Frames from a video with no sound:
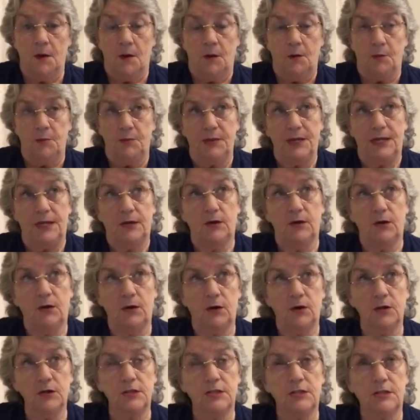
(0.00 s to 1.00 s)

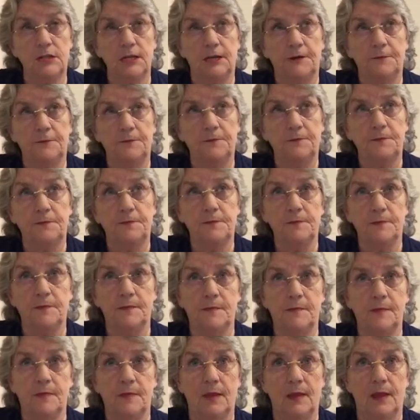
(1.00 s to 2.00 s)
Because
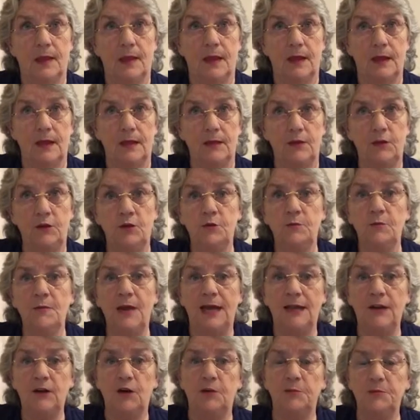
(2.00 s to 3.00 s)
you may
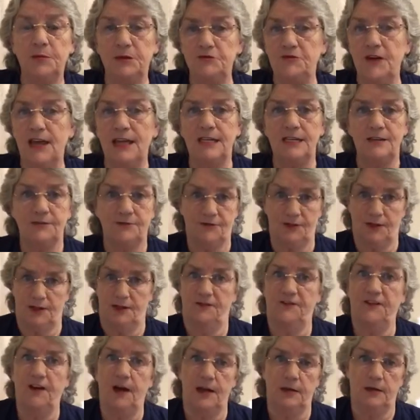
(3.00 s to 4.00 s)
not be ready for the
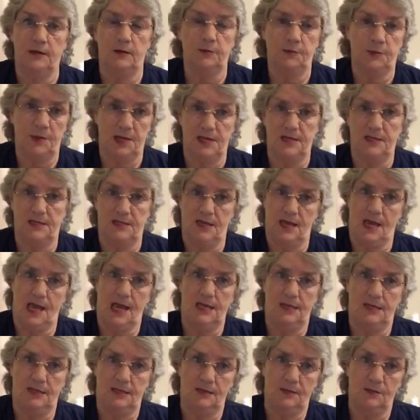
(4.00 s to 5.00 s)
final piece
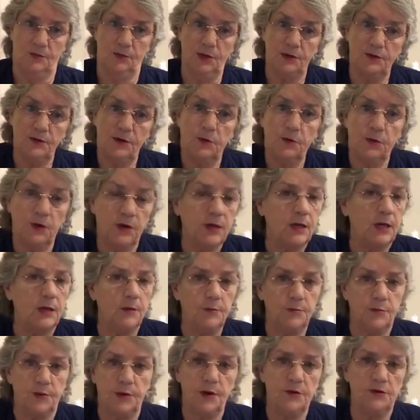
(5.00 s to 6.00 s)
yet. We're a work in
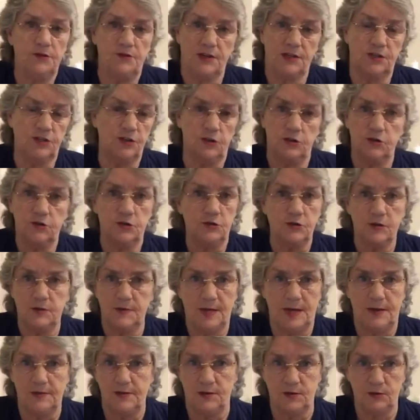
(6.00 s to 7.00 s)
progress. John talks
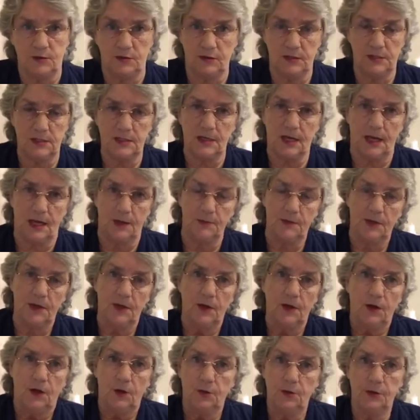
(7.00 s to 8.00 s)
about this all the time.
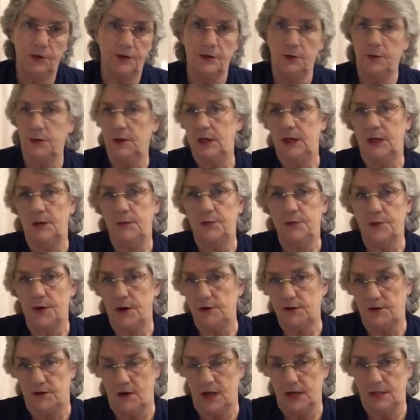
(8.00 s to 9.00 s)
We're a work in
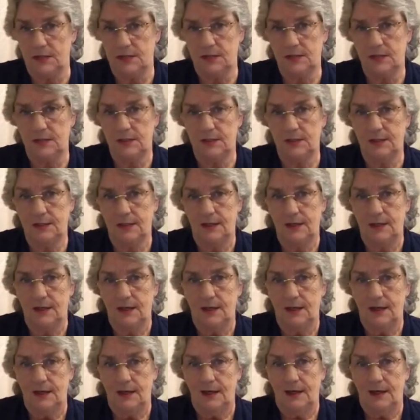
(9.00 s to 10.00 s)
progress.
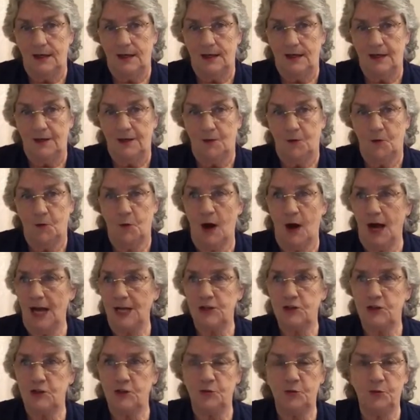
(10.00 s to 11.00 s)
Why
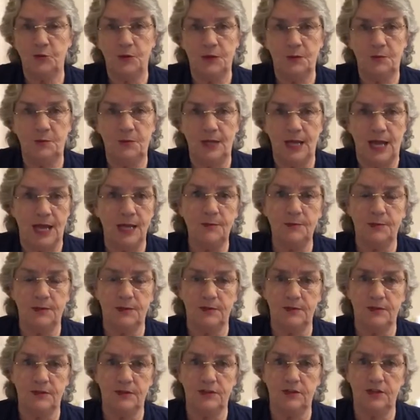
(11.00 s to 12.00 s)
should we be able
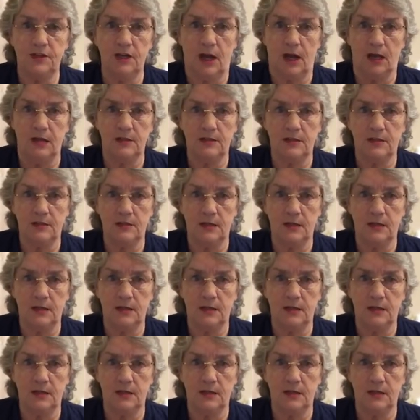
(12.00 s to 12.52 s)
to just